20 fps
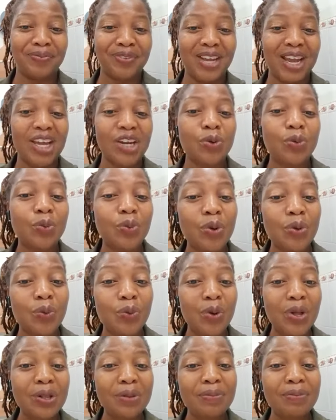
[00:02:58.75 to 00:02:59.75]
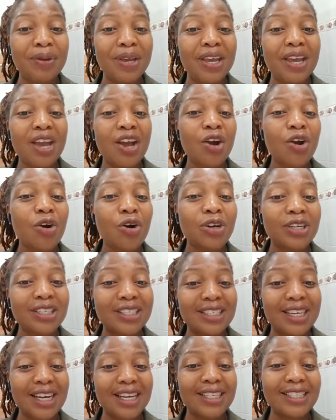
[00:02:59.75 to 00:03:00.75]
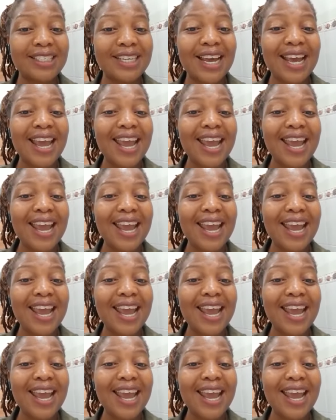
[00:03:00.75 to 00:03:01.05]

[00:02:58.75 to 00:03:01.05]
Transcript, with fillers: and we will be content